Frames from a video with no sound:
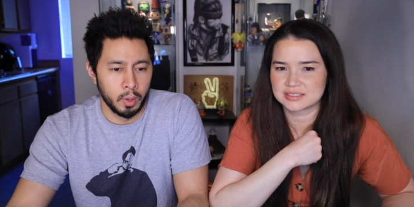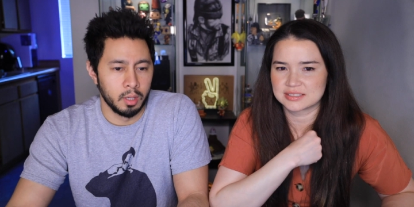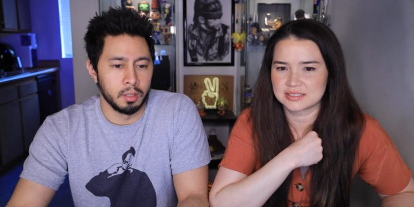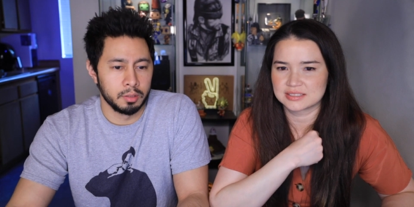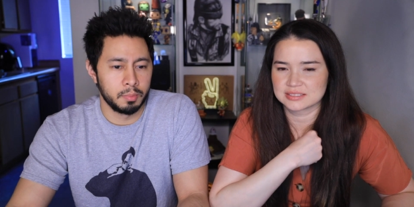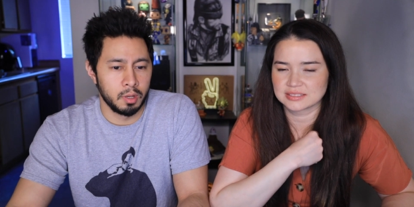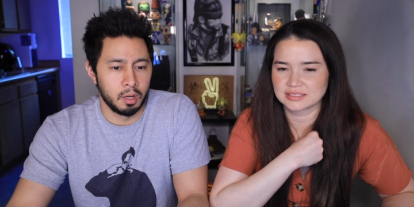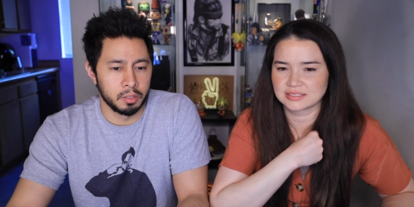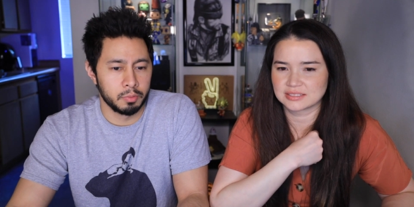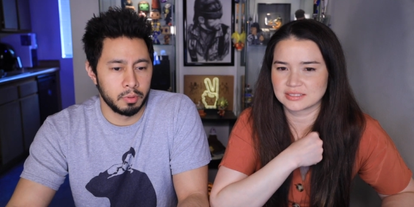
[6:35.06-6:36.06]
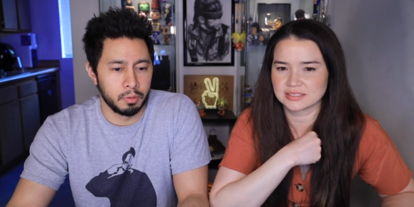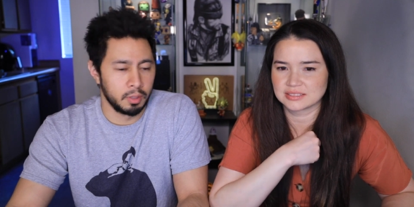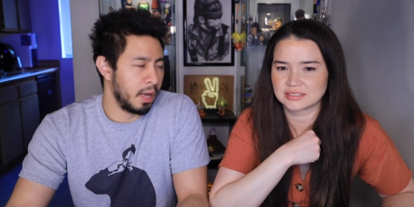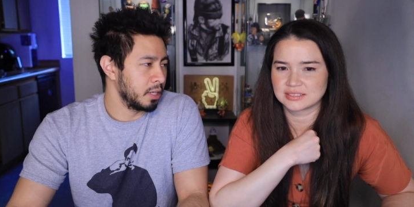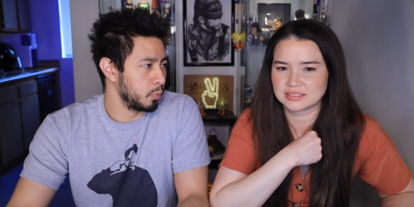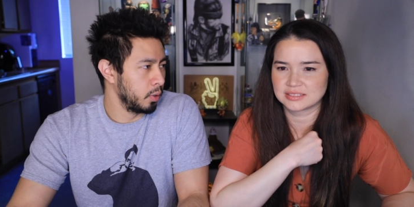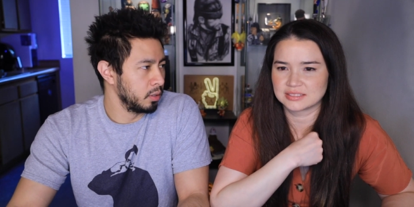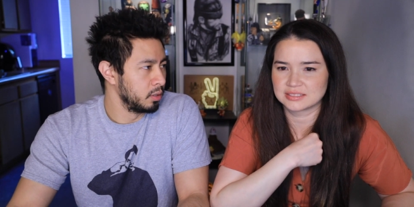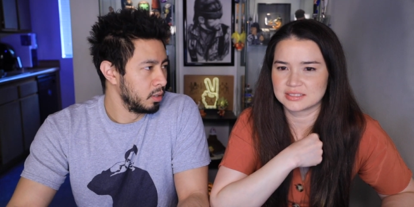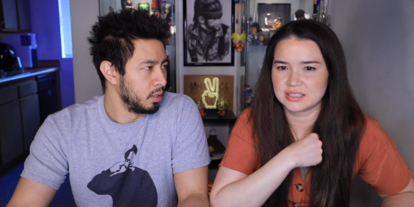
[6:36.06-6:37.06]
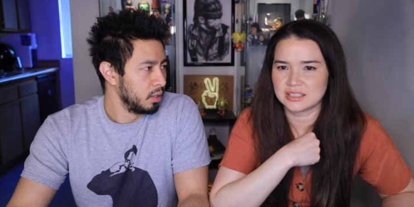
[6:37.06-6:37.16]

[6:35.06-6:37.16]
Speaker 1: well, to be honest with you. The last one.